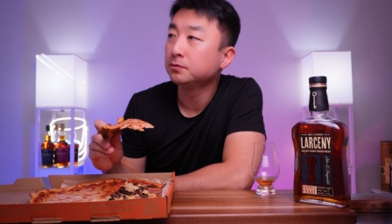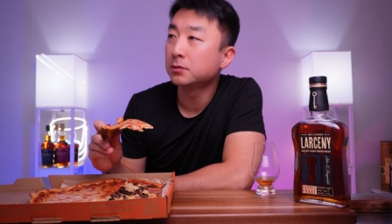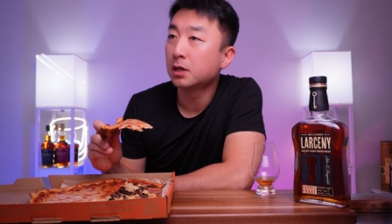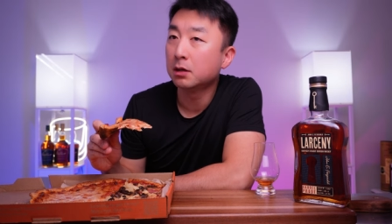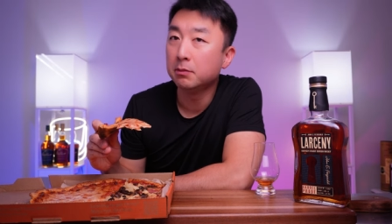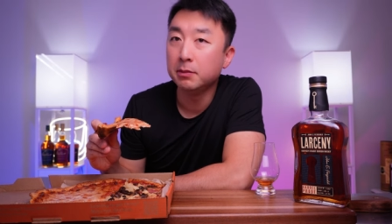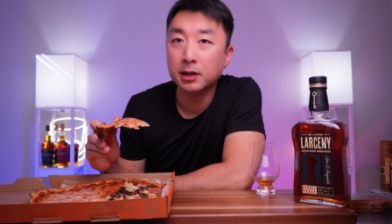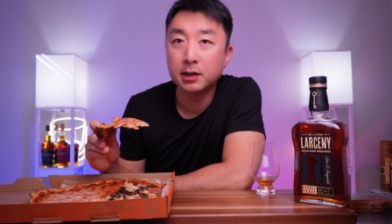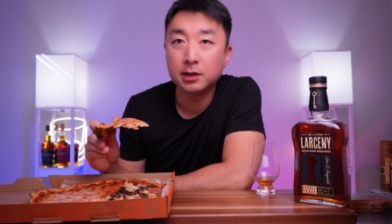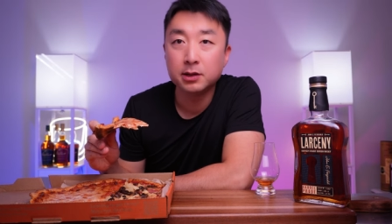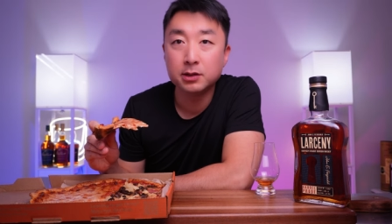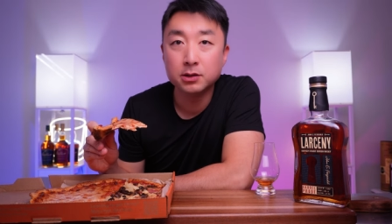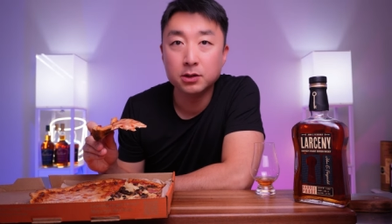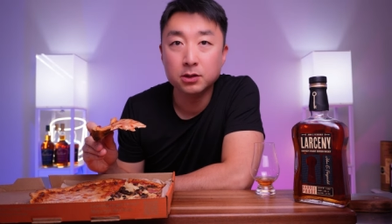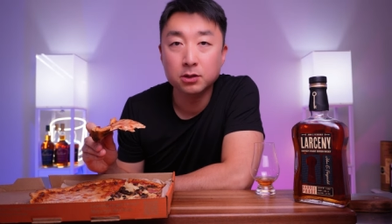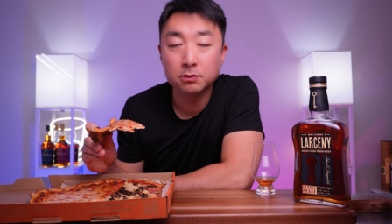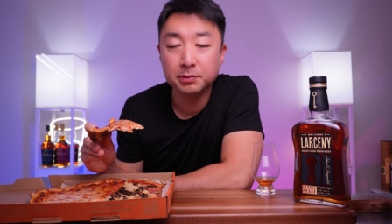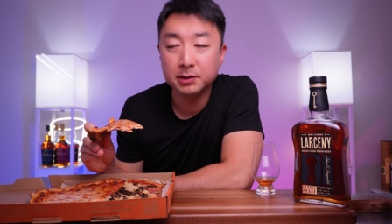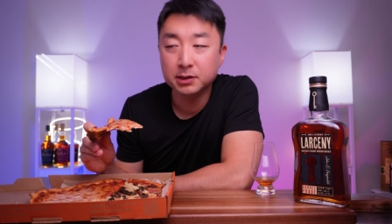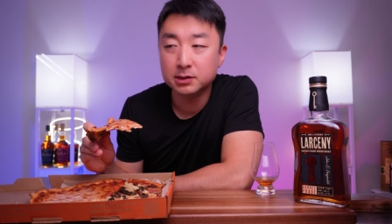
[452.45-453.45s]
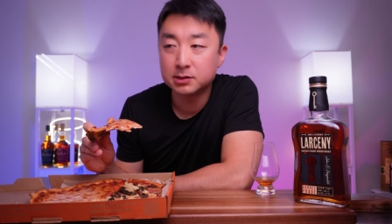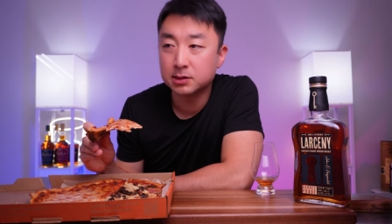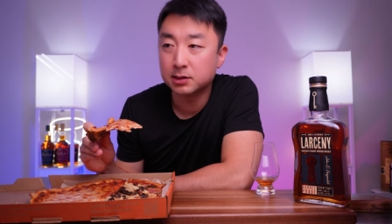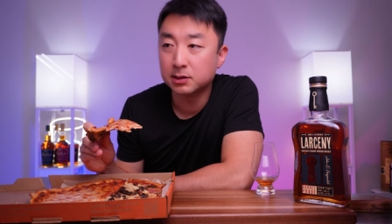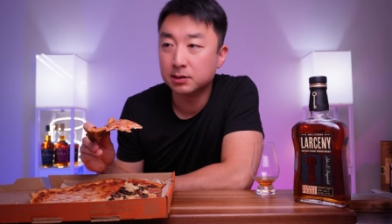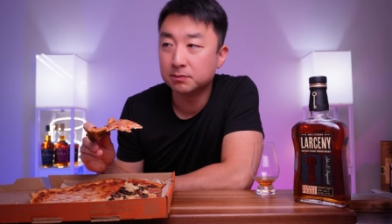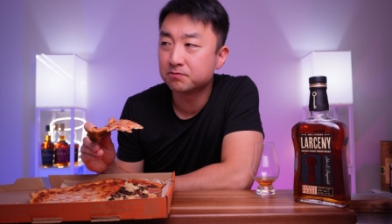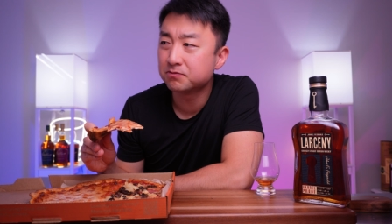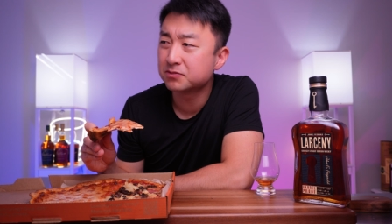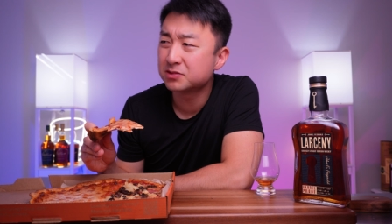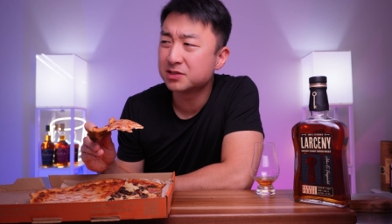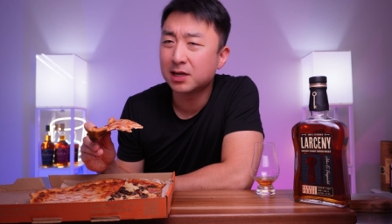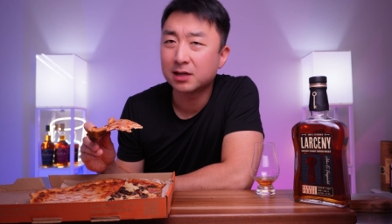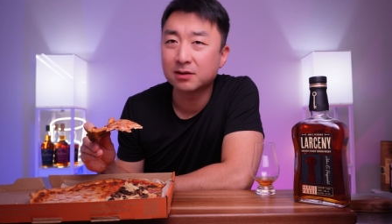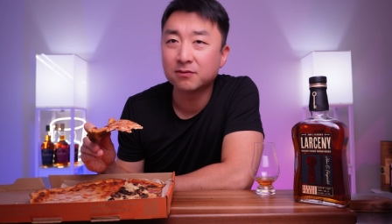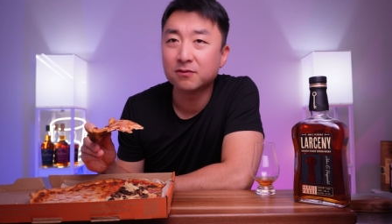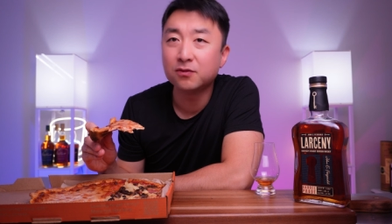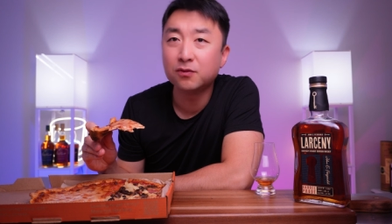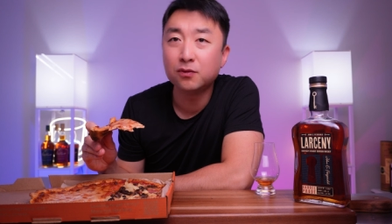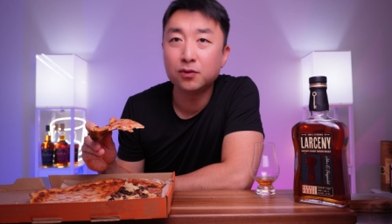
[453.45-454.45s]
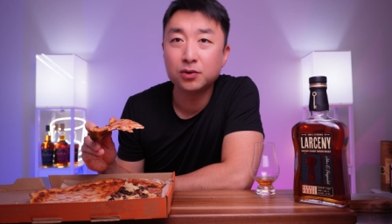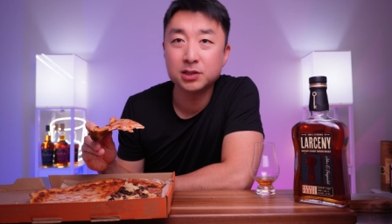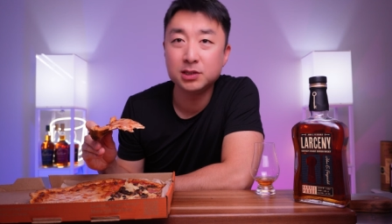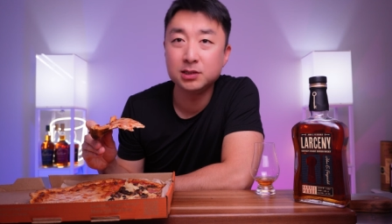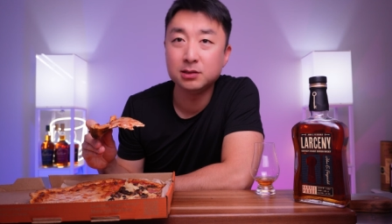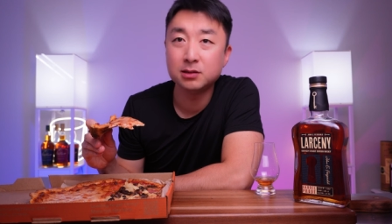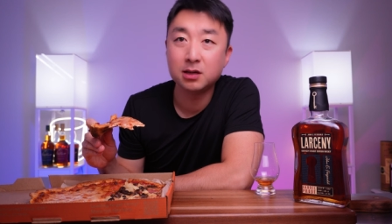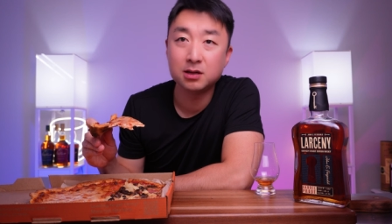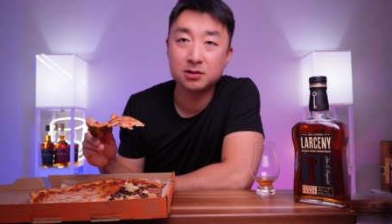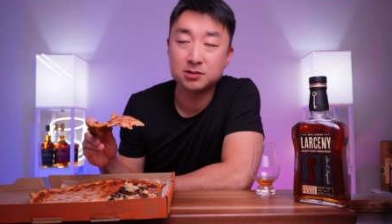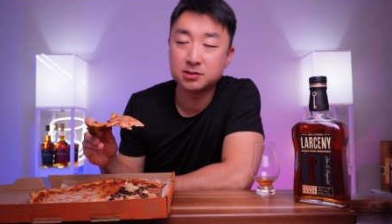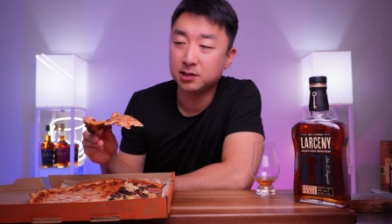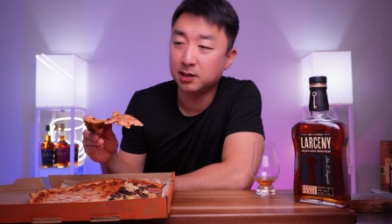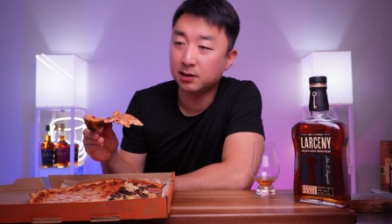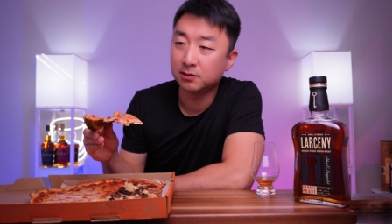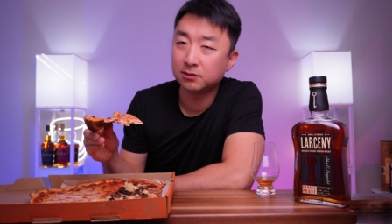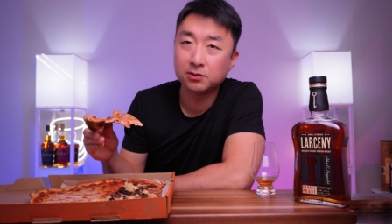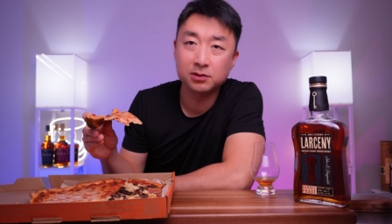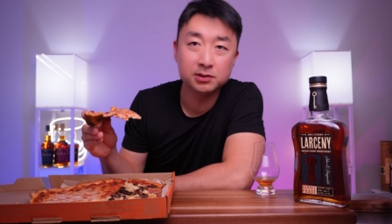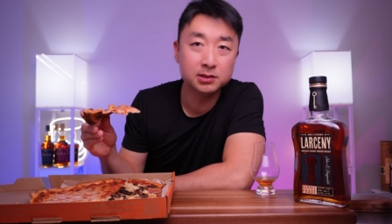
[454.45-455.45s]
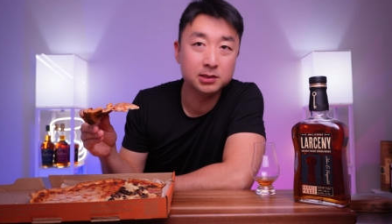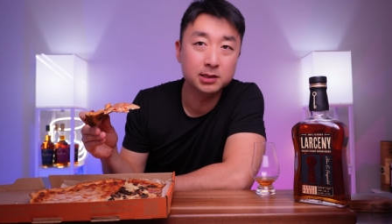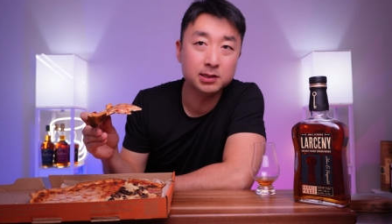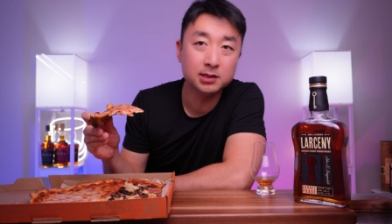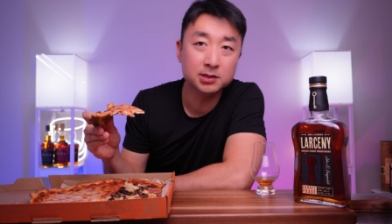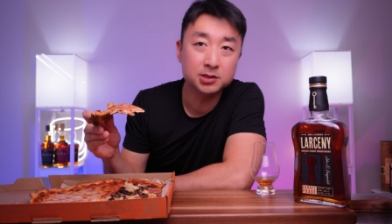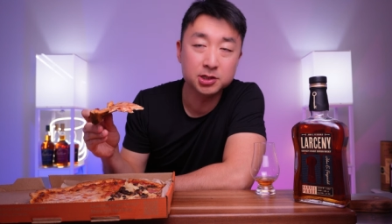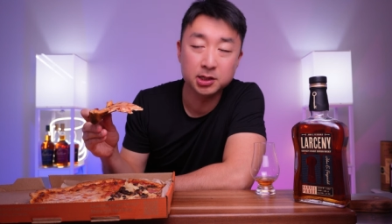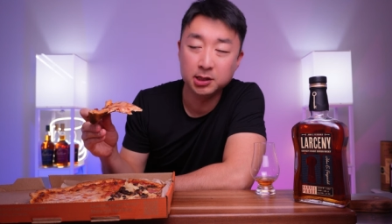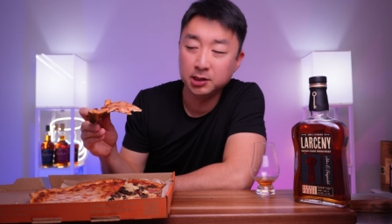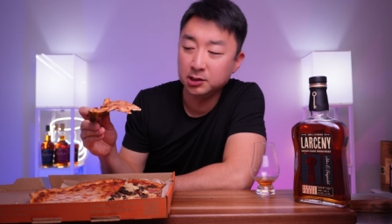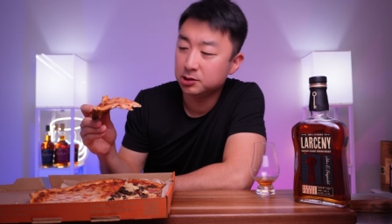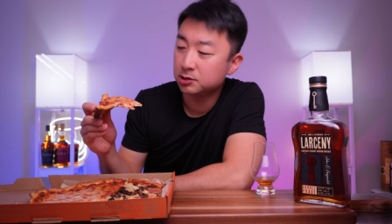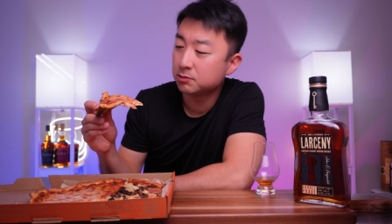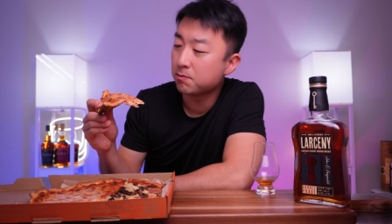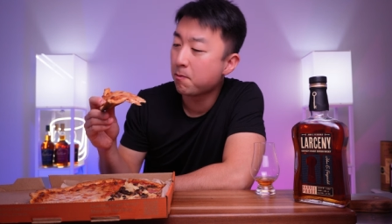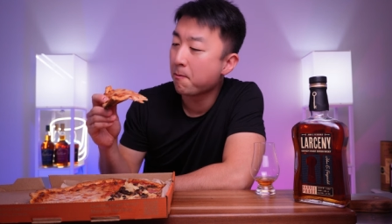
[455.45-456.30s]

to make your own pizza. It's like $14 now, 13 and change.